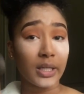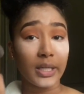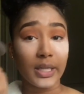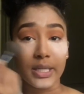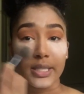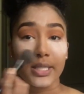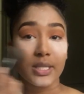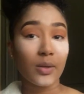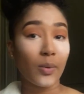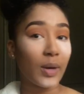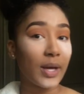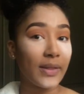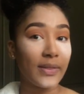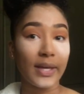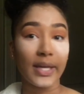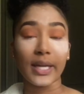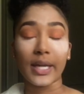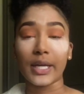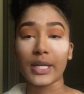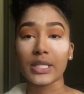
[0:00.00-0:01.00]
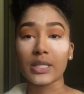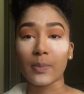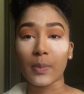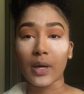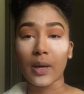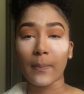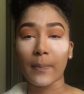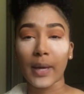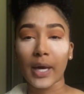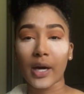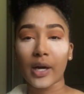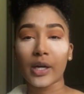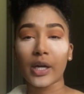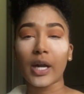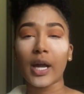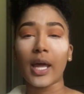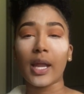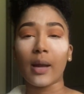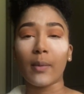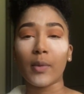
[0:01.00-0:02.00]
Dust away away that airspun powder,
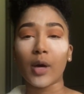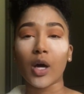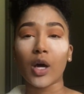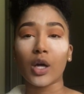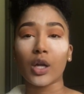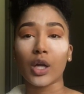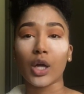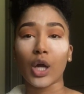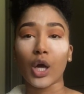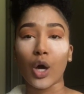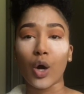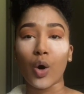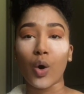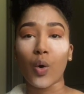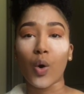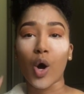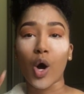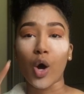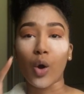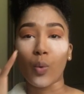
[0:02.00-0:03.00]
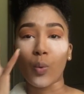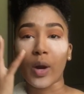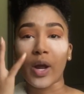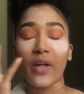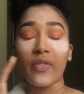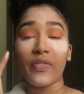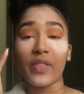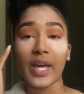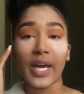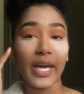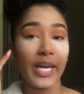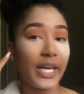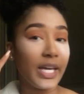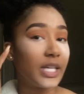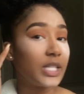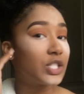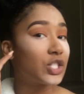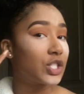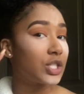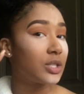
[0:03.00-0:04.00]
and I'm gonna go around the
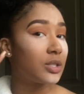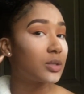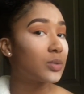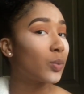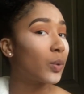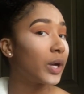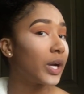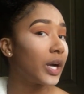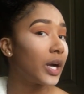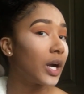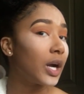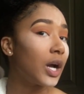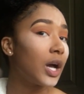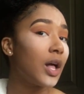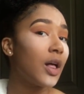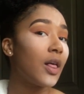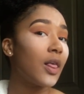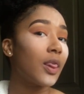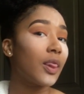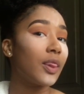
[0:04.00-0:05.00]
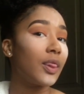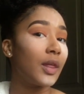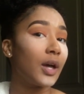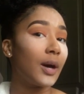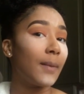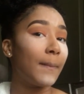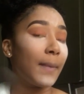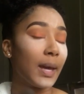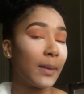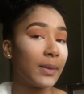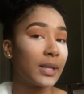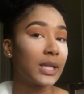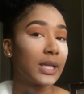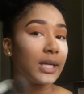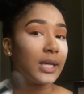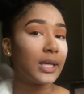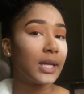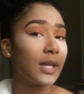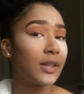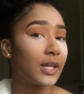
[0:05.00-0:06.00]
edges where the
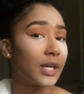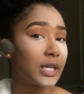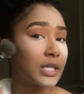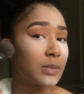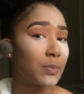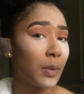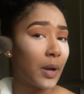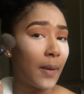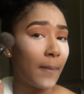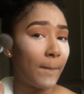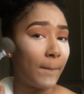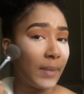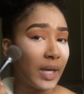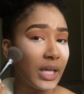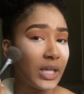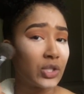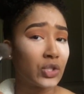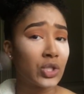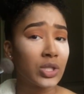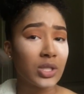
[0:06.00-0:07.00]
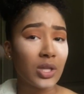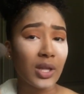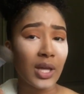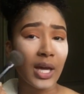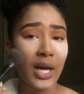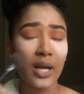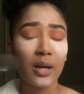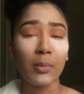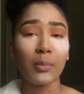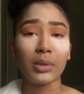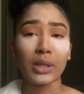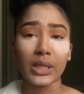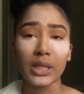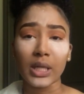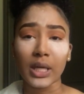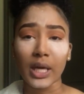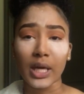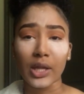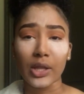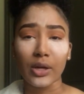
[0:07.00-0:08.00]
Maybelline and the airspun meet, just so they kind of
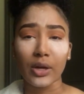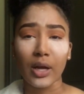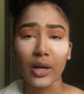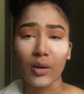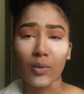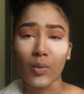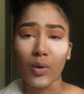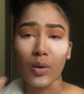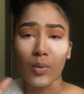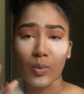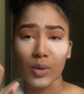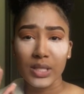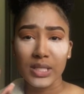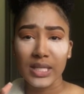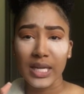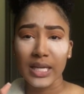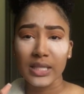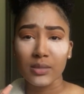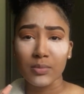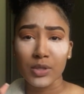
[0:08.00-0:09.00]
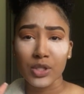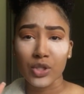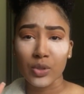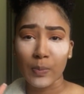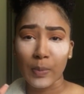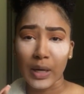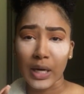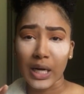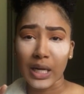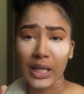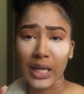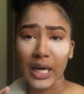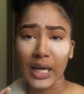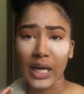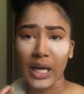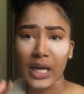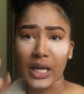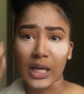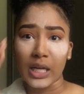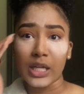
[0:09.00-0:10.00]
blend together. I don't want one side to be super
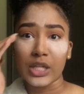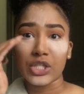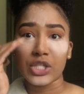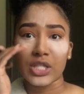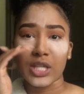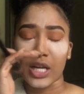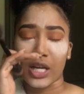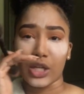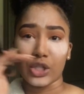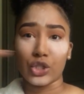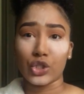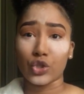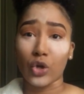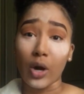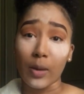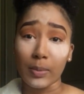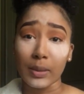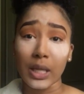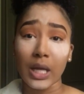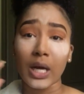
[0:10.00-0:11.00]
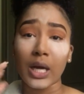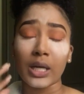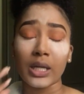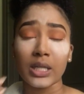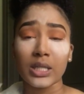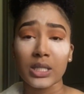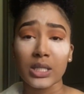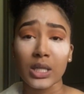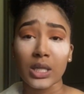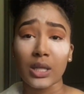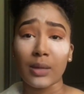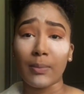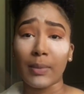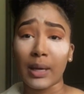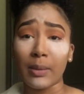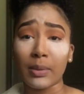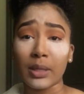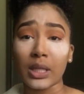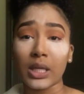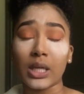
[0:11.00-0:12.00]
highlighted and then it's just like a sharp line into the
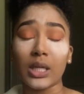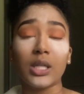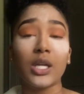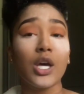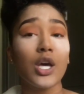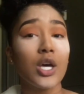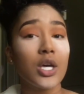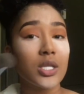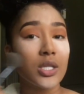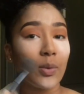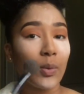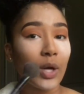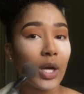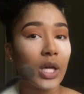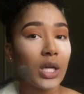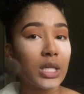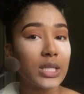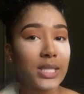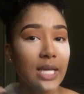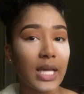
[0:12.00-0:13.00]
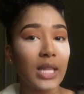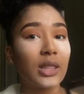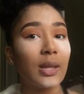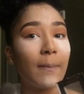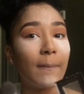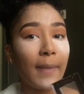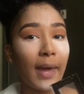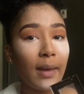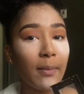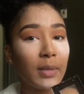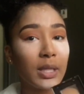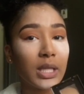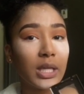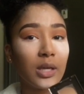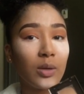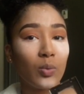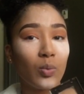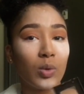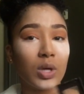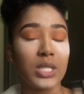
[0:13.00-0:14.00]
Maybelline. So we're gonna take the
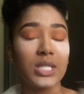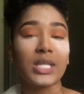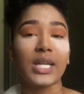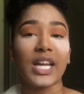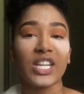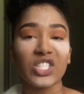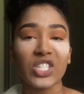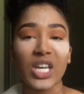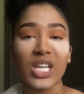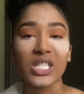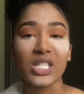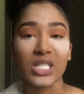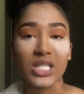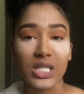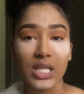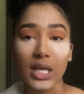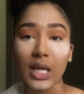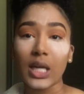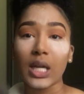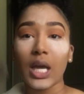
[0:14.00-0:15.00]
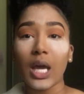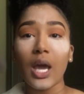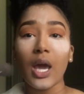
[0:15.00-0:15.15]
Maybelline, because it actually has a tint,